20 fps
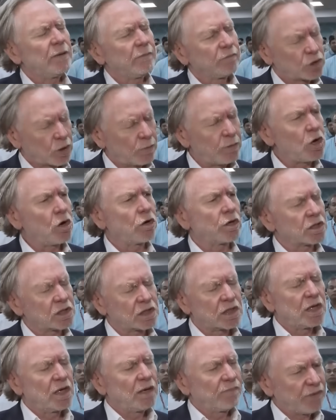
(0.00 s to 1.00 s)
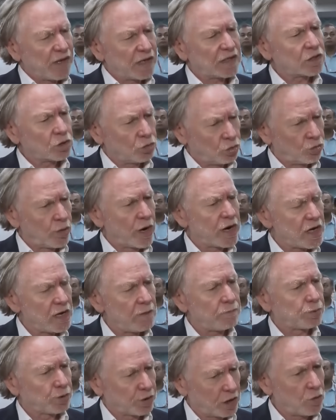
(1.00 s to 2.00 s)
To be honest, that's already
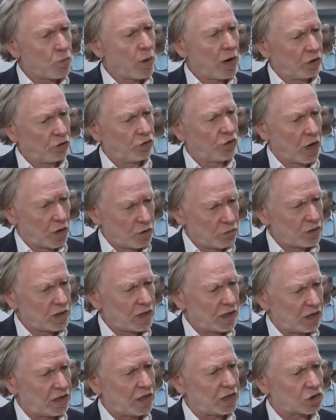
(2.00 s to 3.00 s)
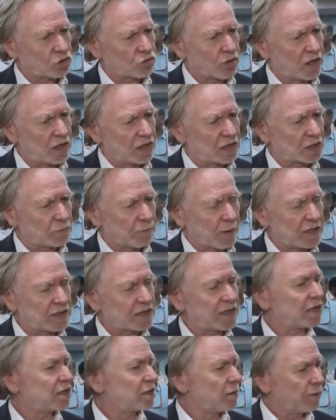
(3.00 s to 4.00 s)
pretty well known in the Australian space
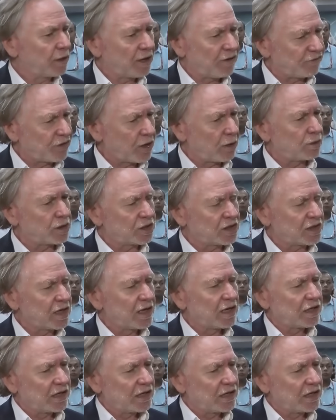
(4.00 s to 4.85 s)
sector, but if there was